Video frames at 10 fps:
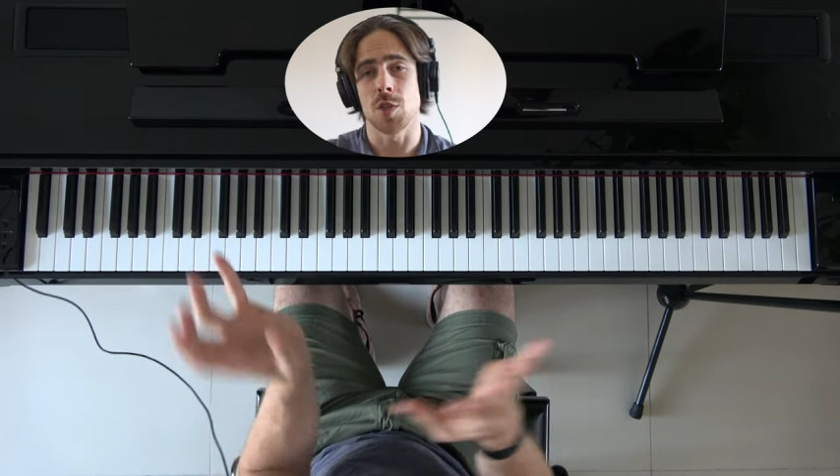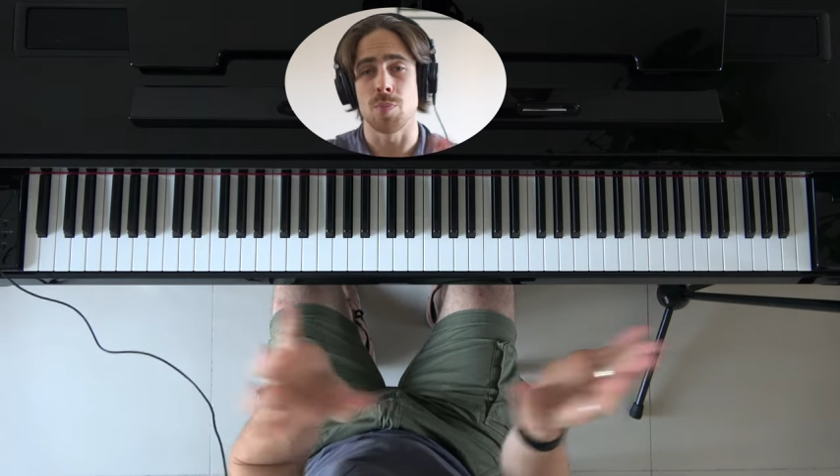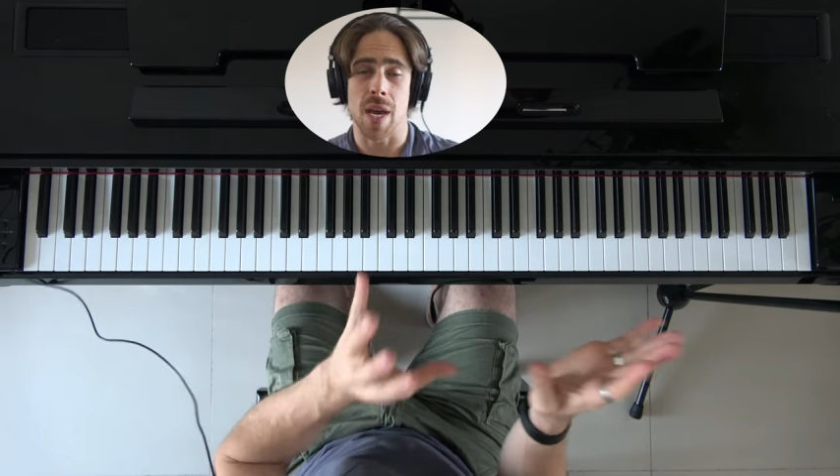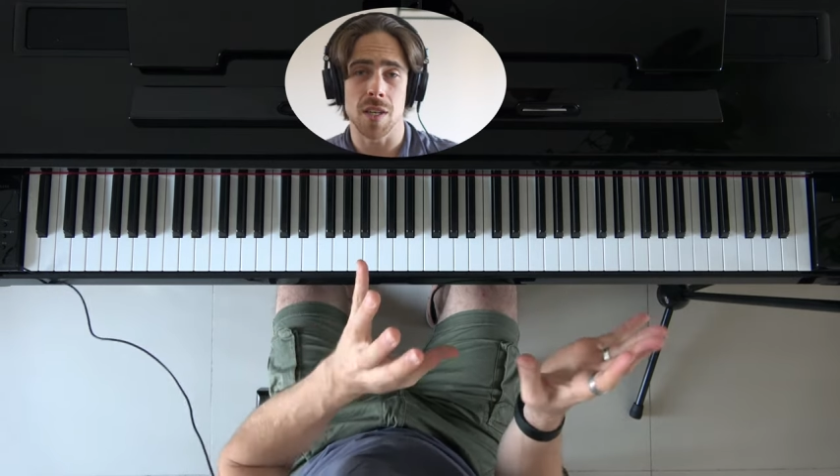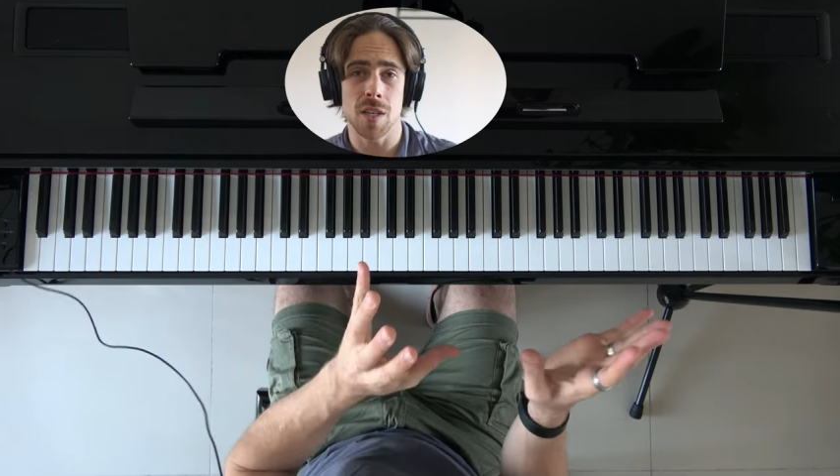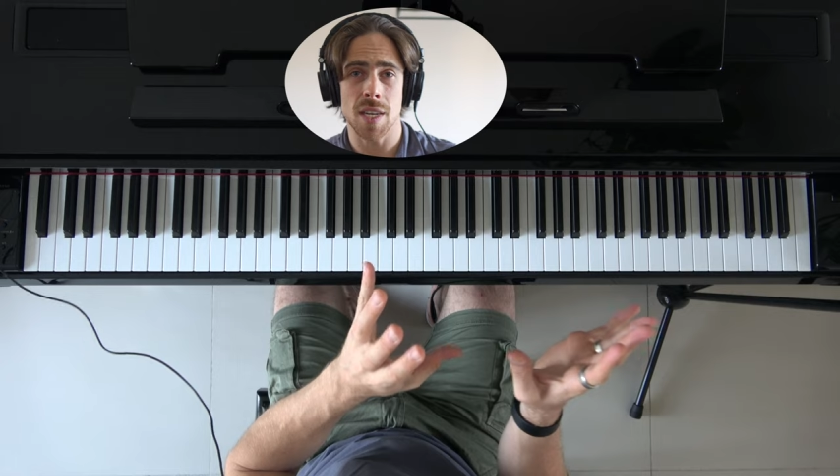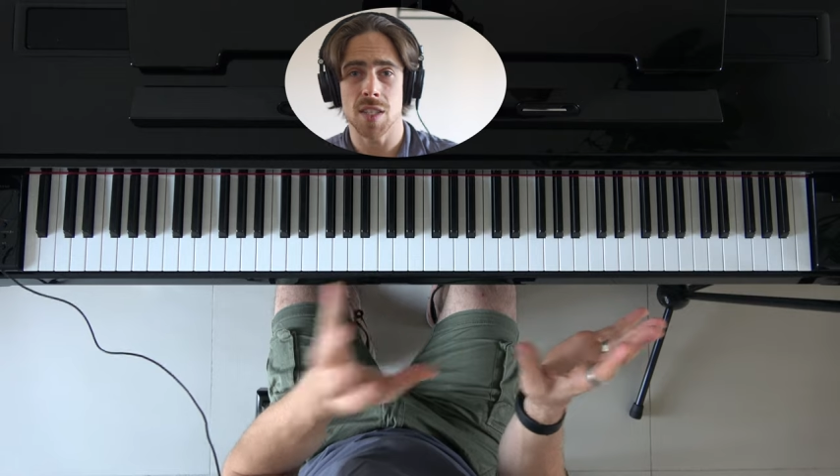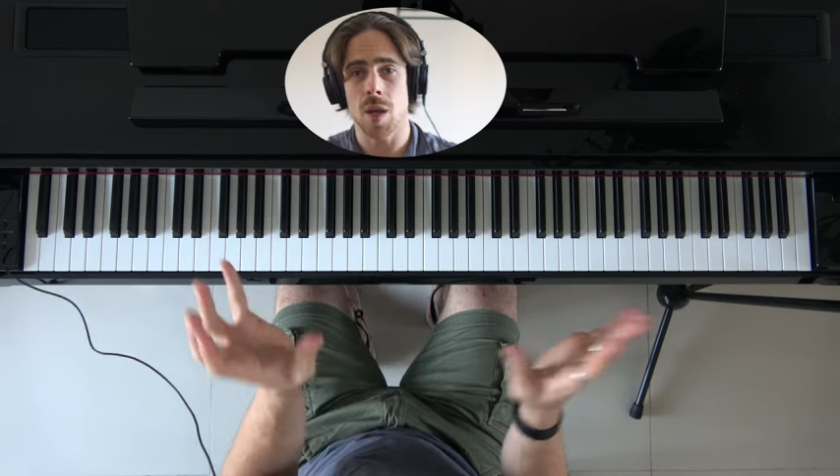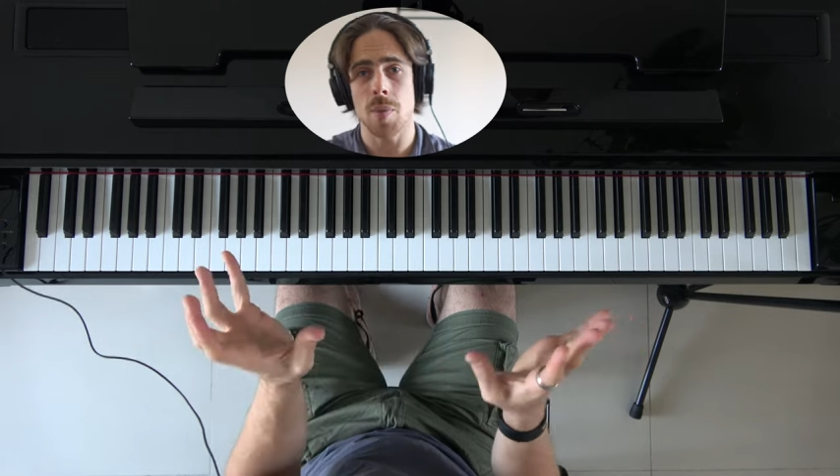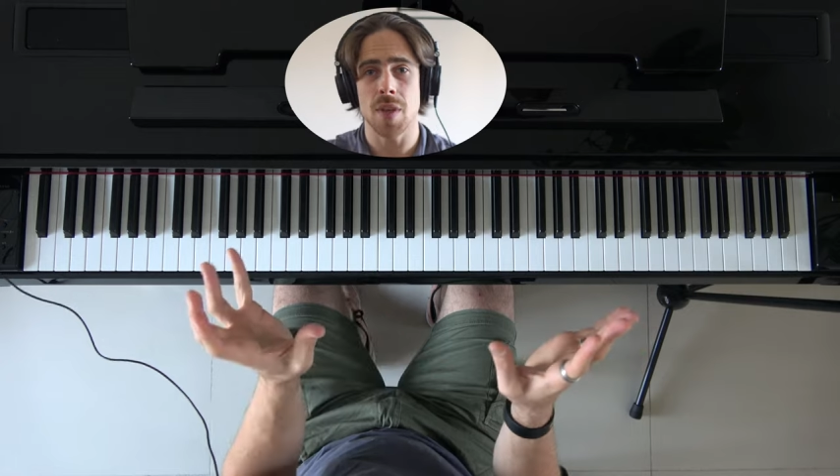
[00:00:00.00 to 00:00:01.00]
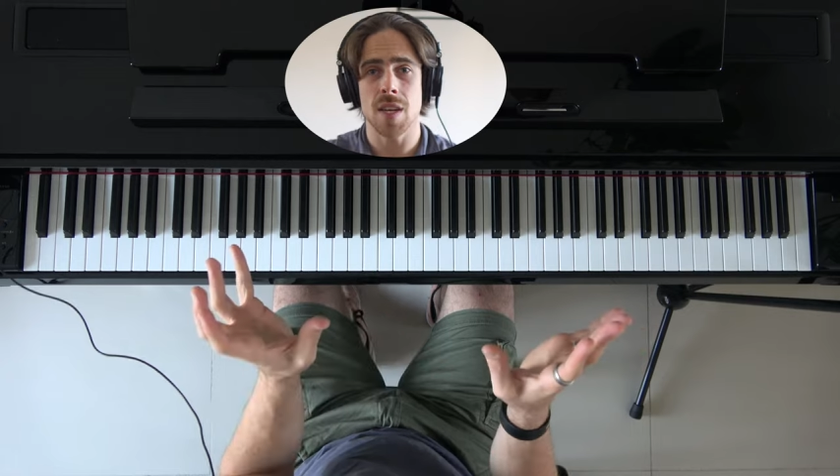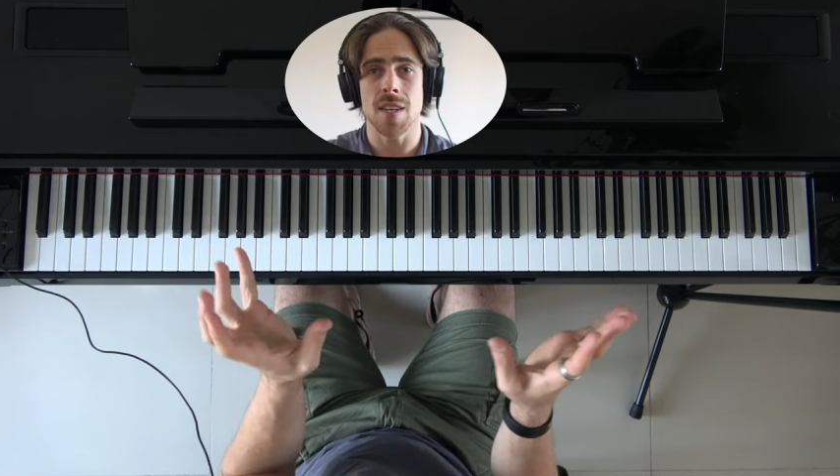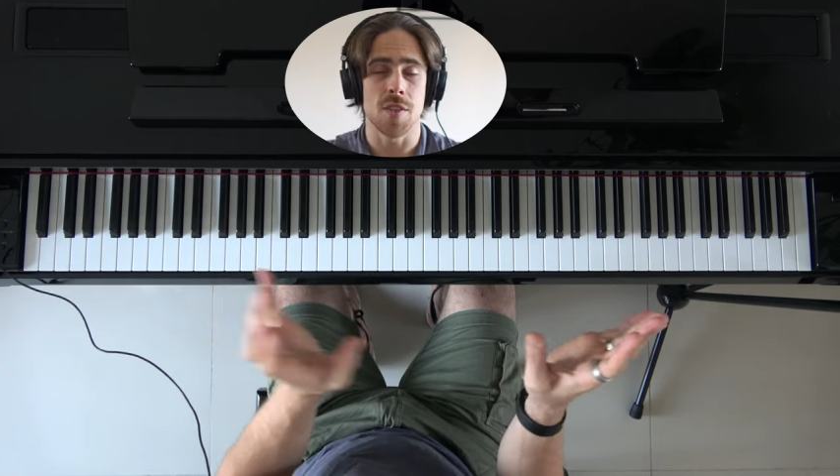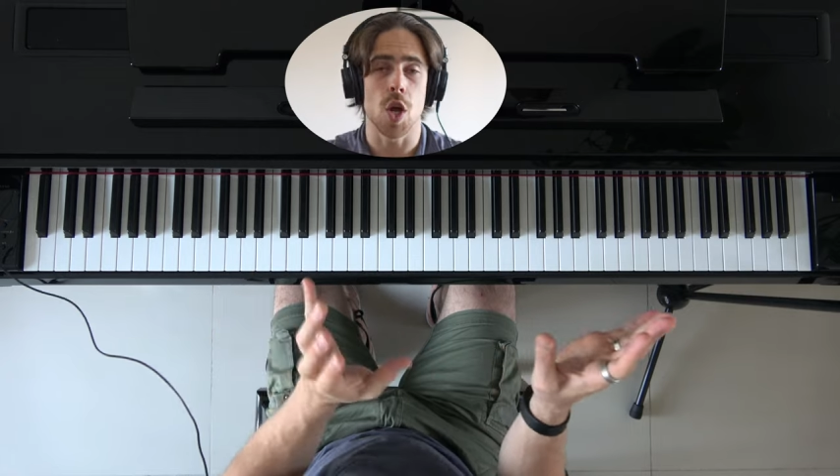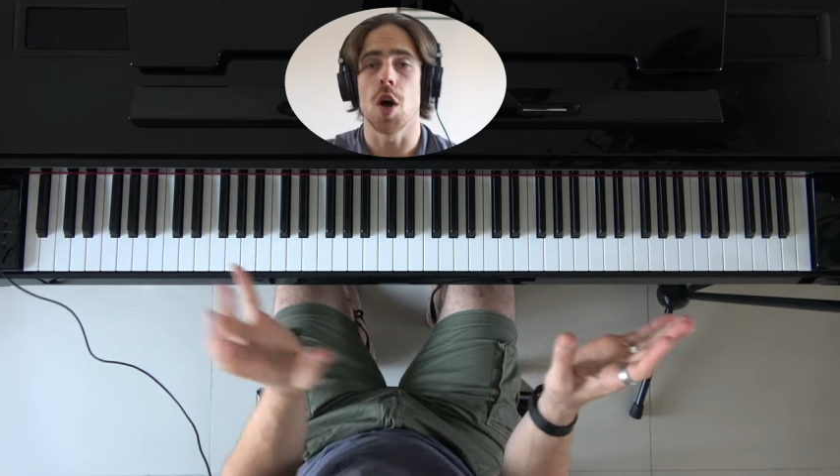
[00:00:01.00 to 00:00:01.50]
is better at something
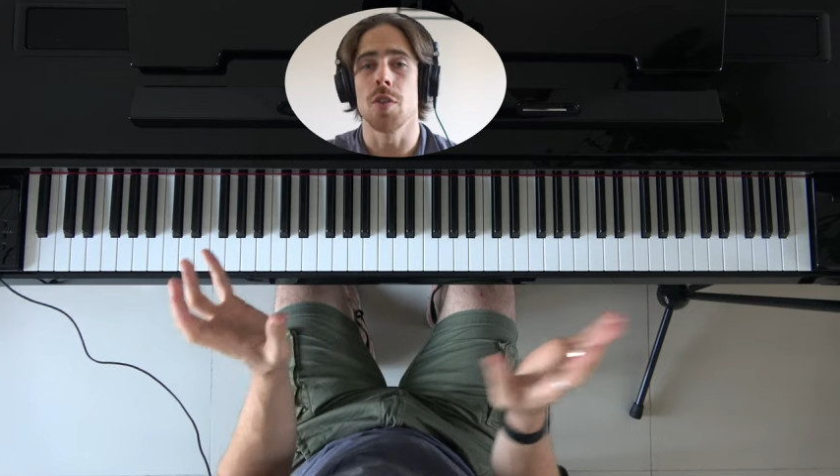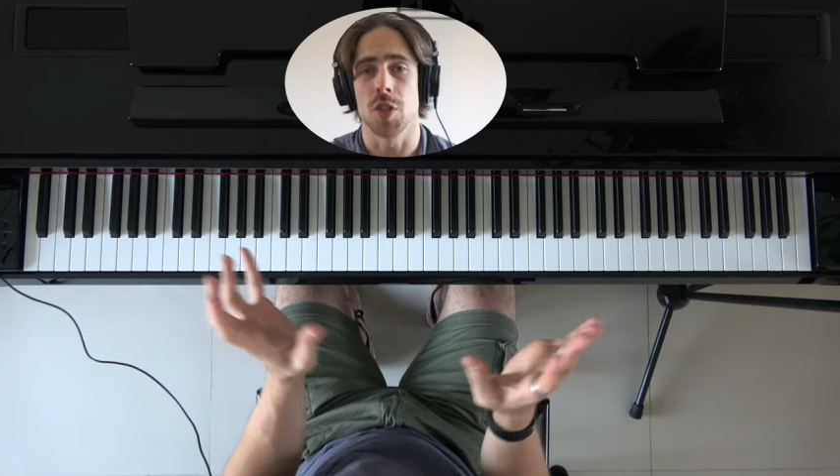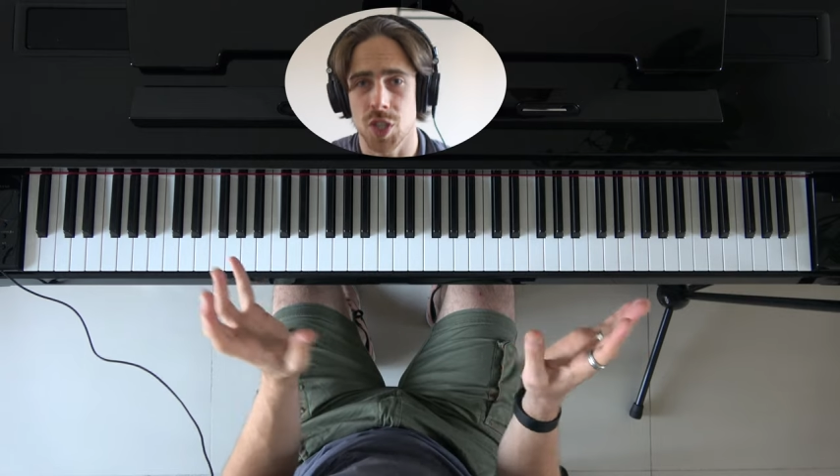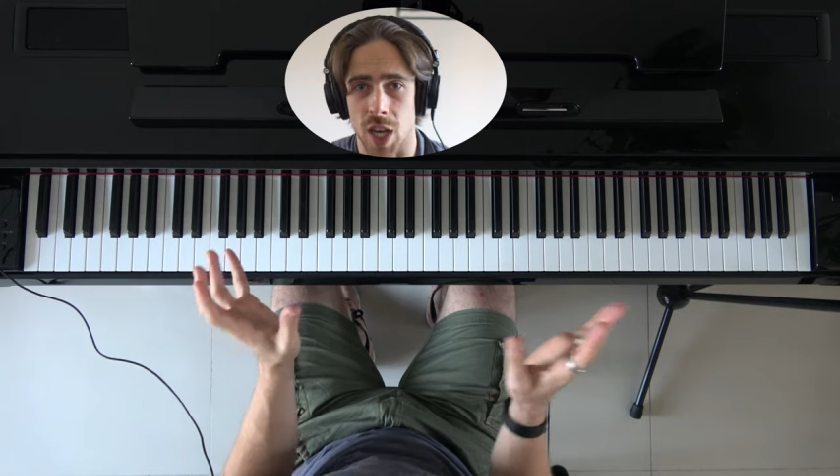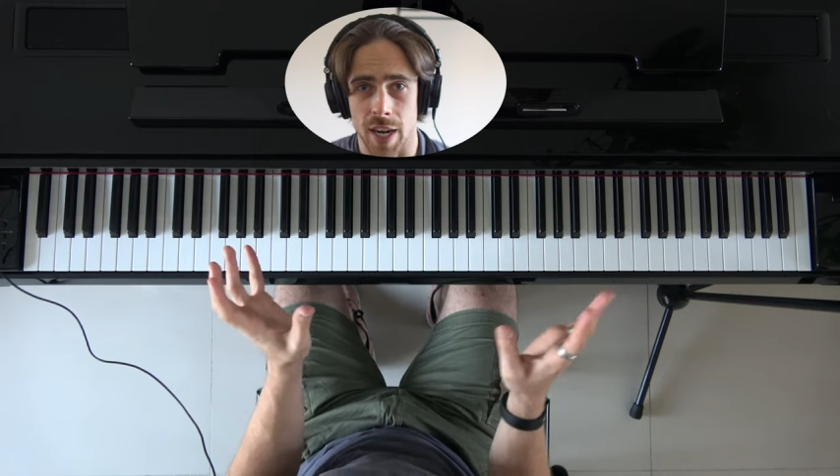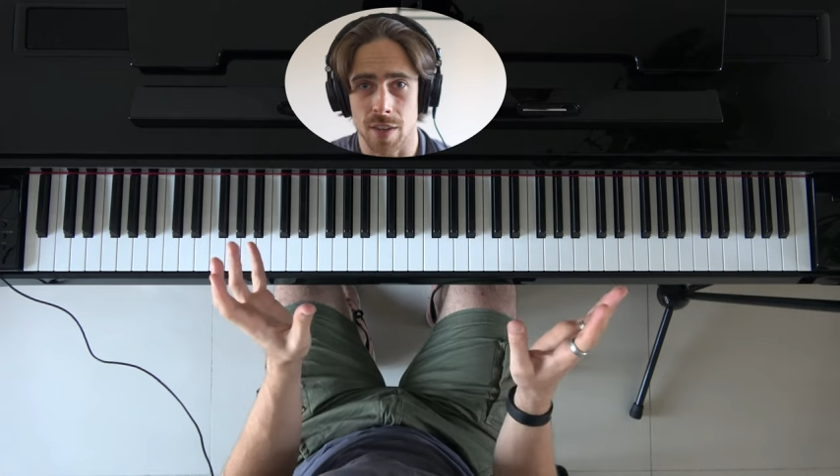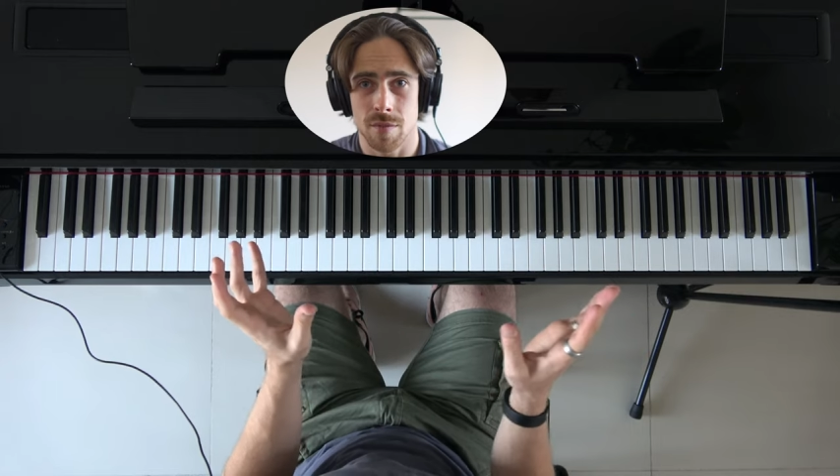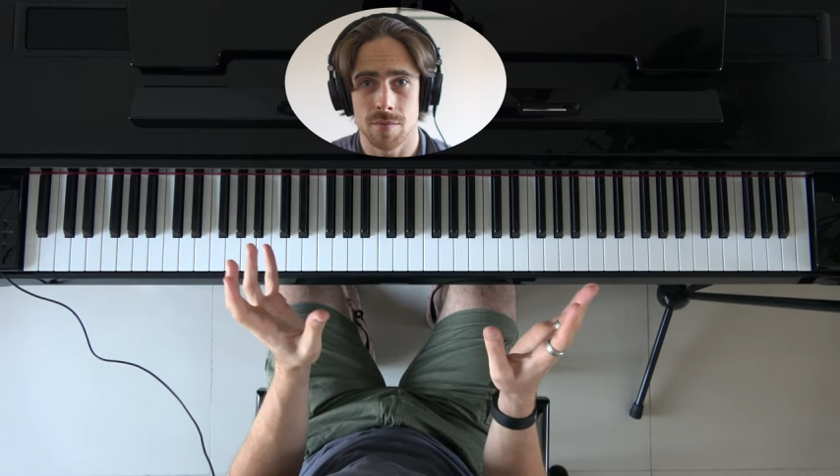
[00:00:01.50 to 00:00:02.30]
than the other side.